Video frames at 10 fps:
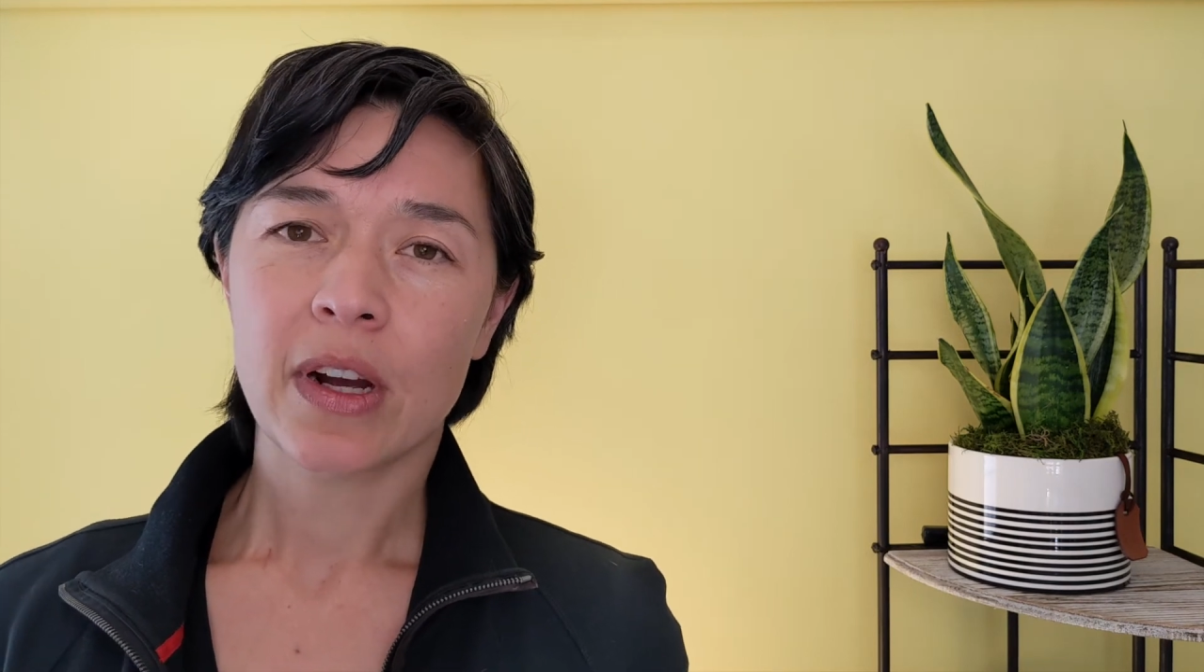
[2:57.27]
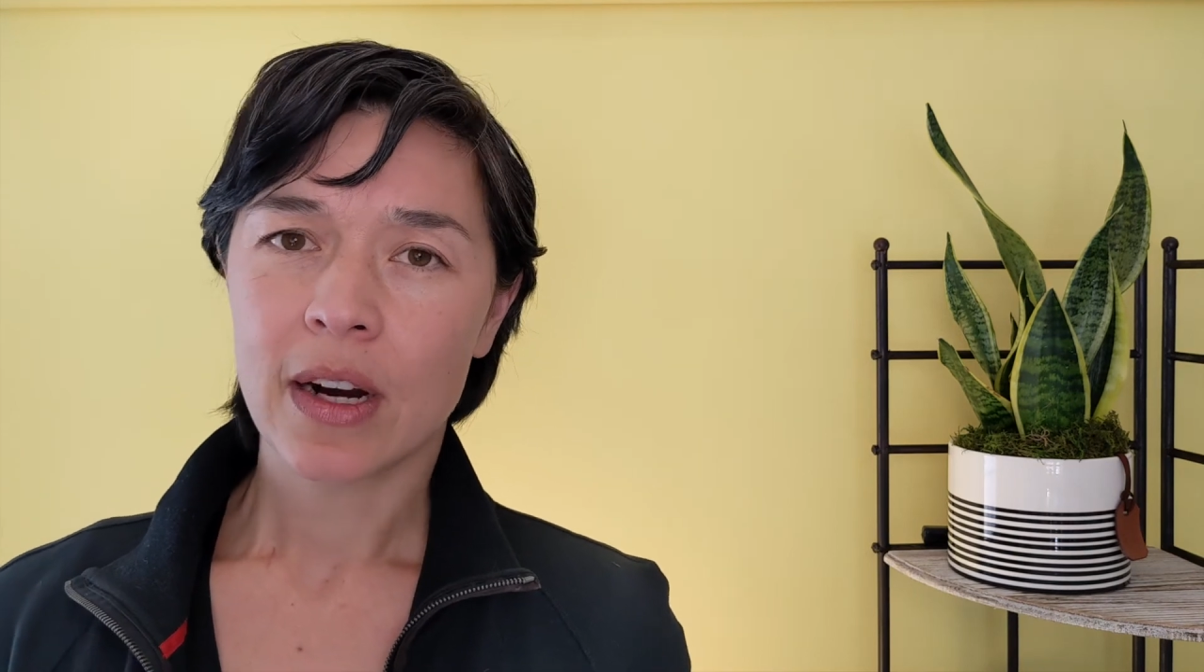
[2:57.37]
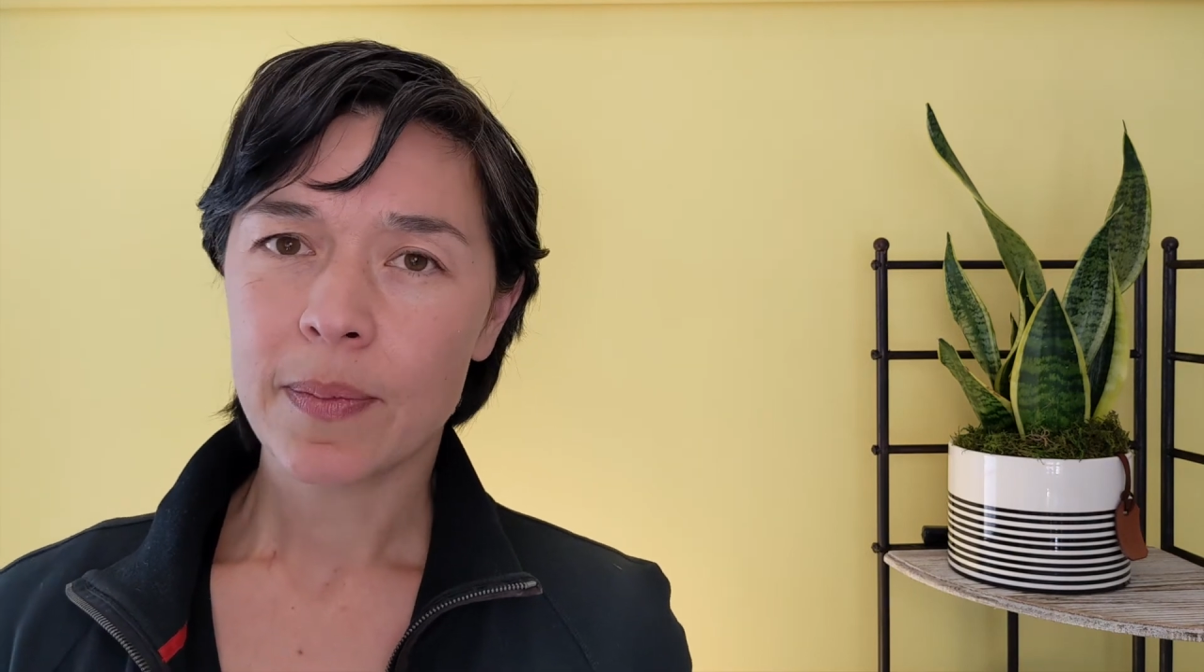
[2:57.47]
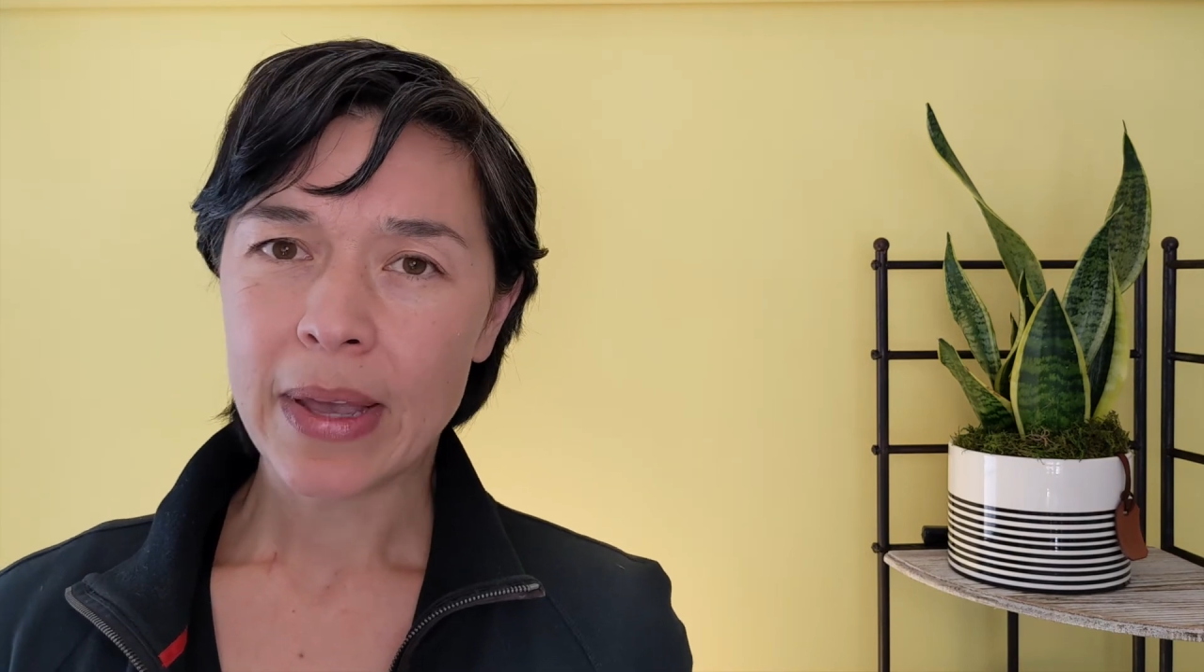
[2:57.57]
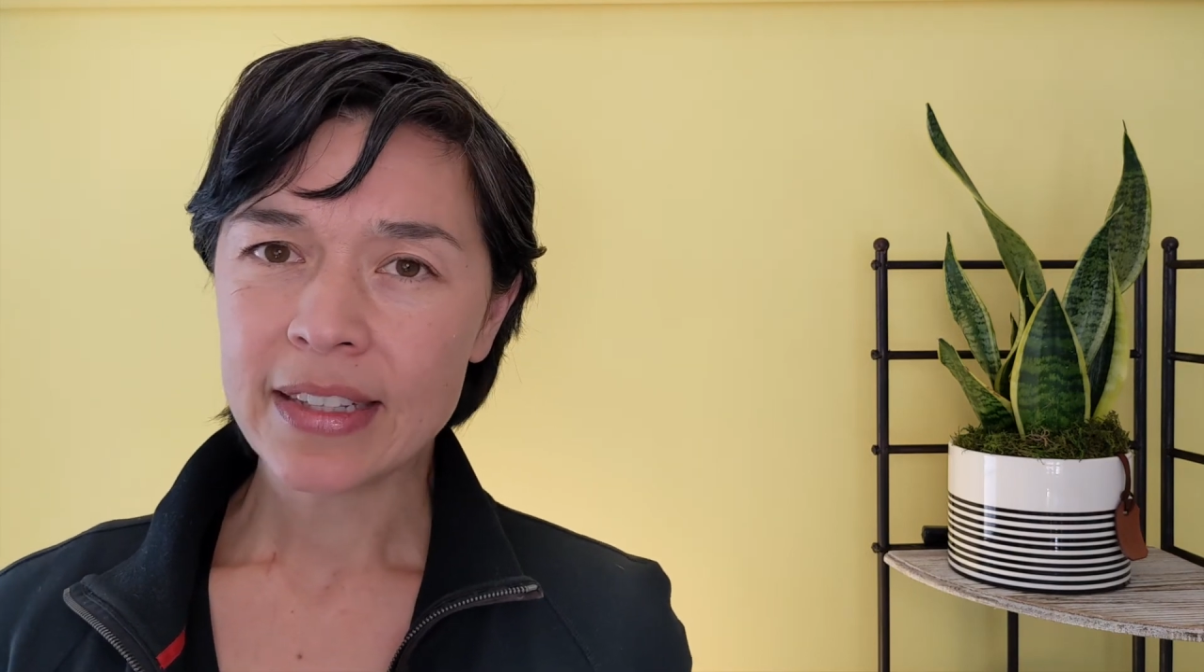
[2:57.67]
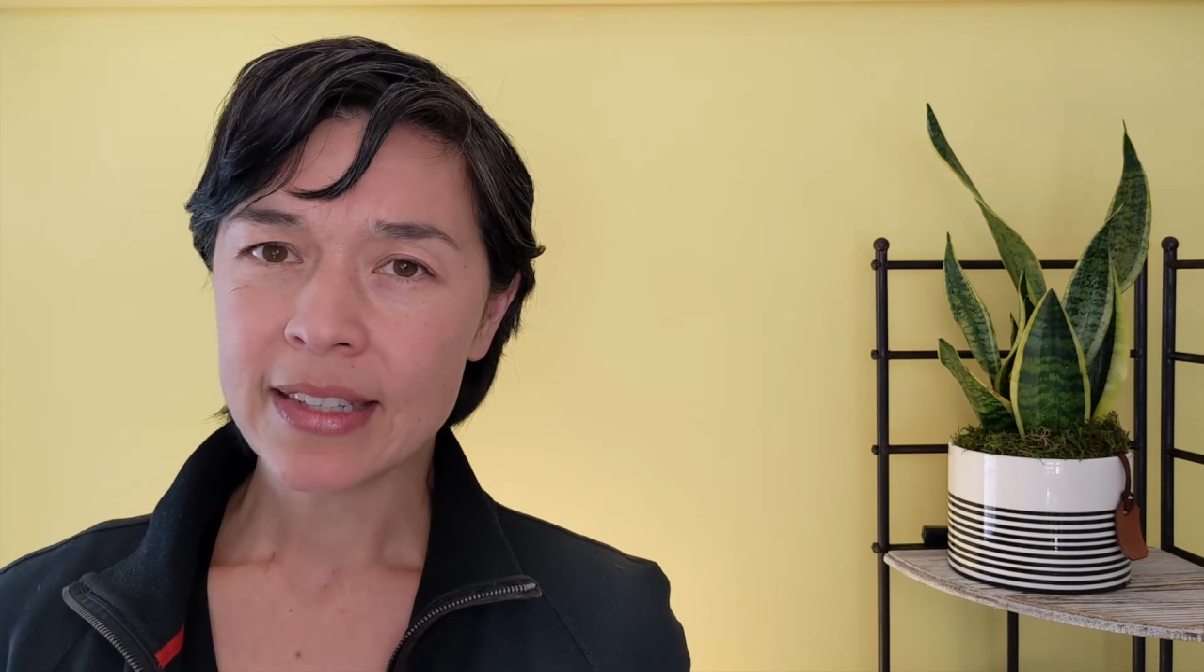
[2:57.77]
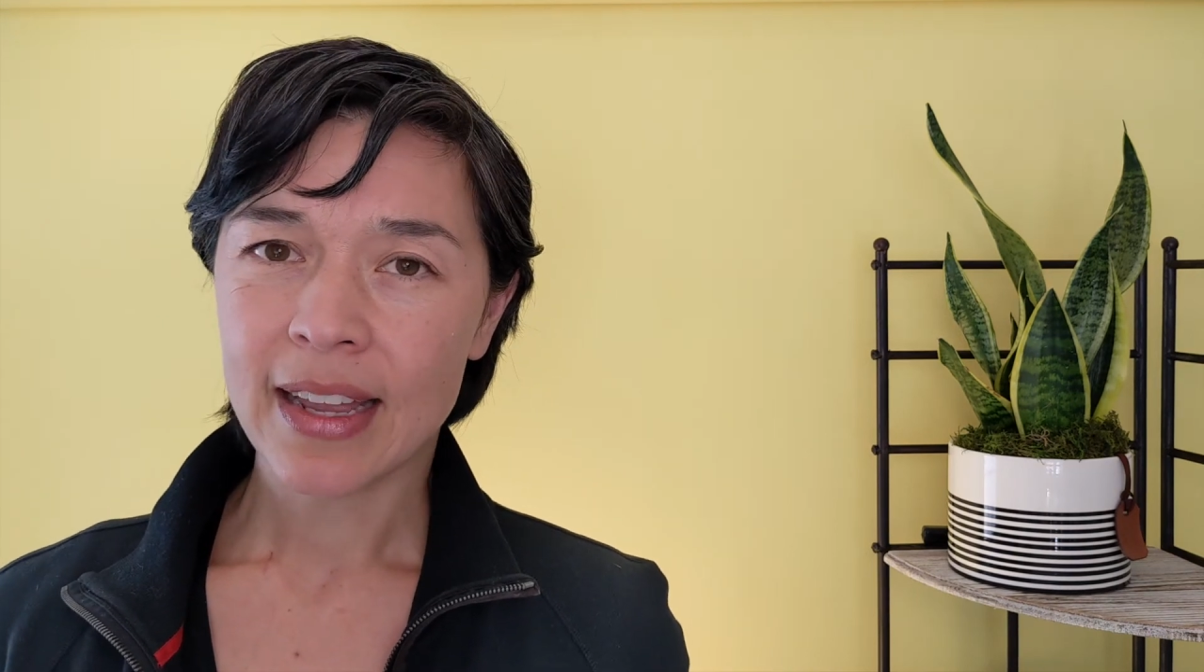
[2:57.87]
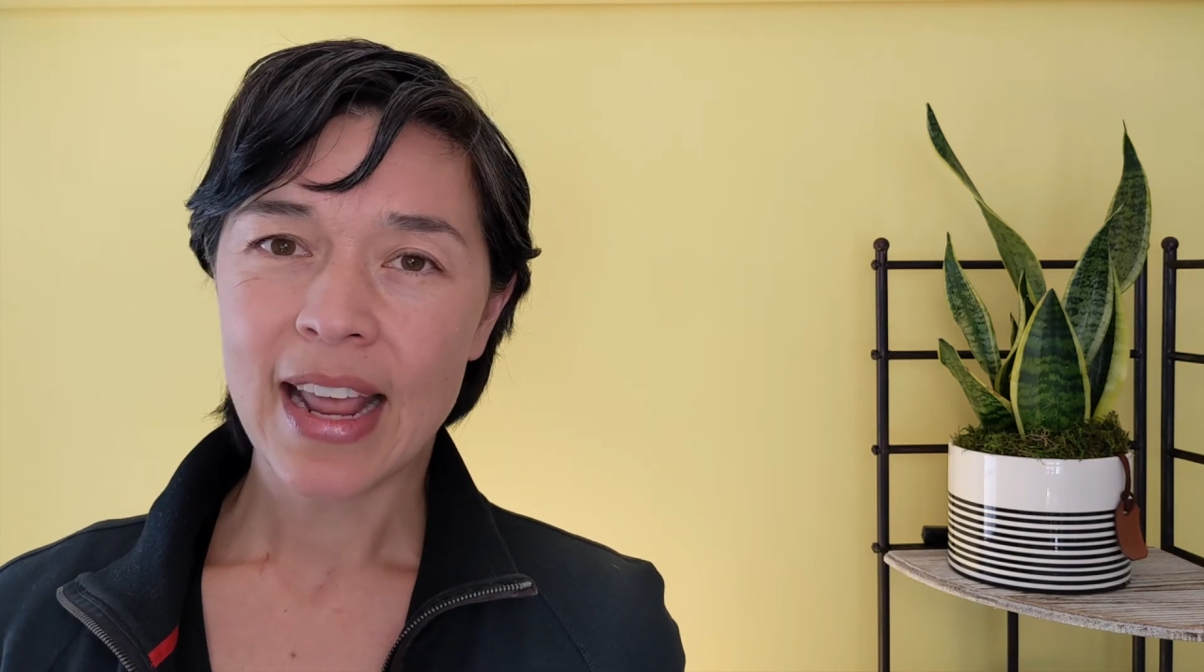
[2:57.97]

are based on